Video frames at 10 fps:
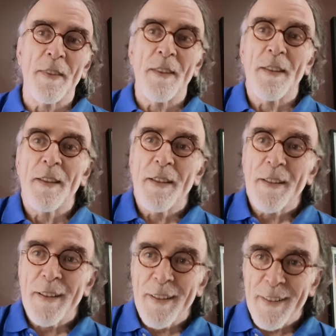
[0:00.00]

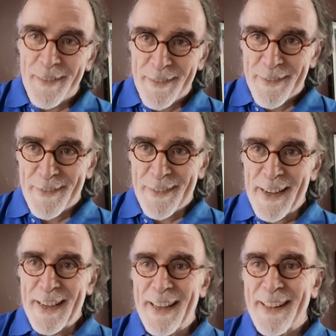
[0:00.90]
Huh.
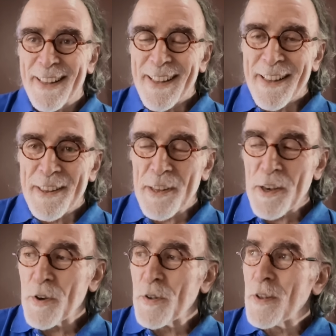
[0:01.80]
Right.
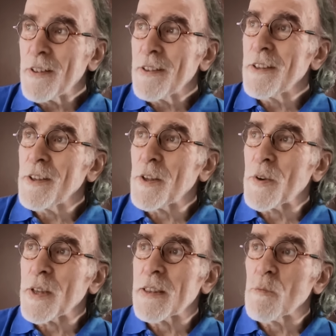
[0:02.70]
So, you know,
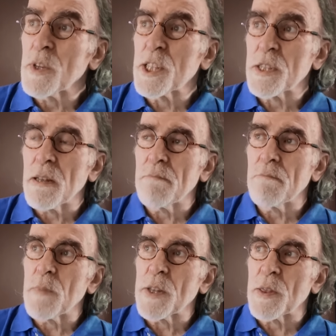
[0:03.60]
it, which
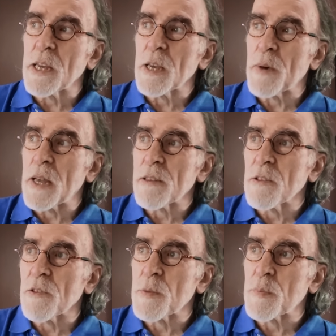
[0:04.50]
when you think about it,
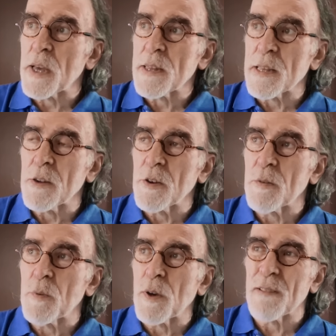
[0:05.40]
it's not surprising.
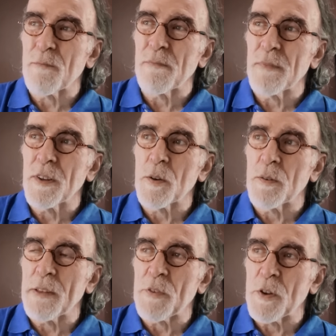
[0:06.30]
Look at what, look
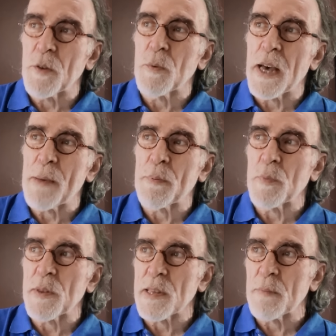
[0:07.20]
at, if you look at what
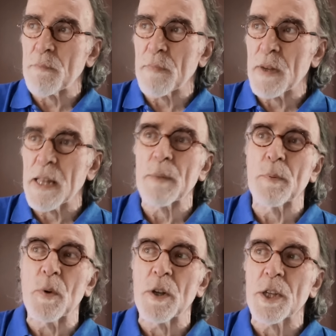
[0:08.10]
happened with some
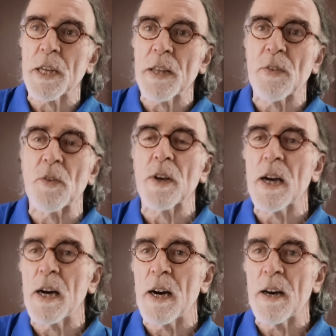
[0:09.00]
collectible watches or
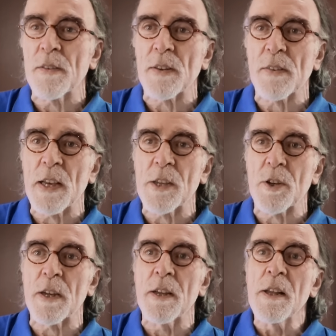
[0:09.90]
cars,
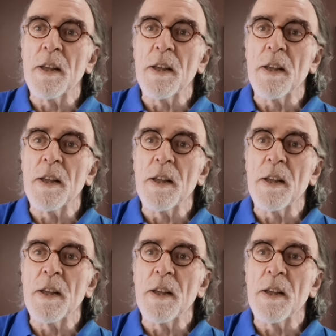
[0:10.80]
etc.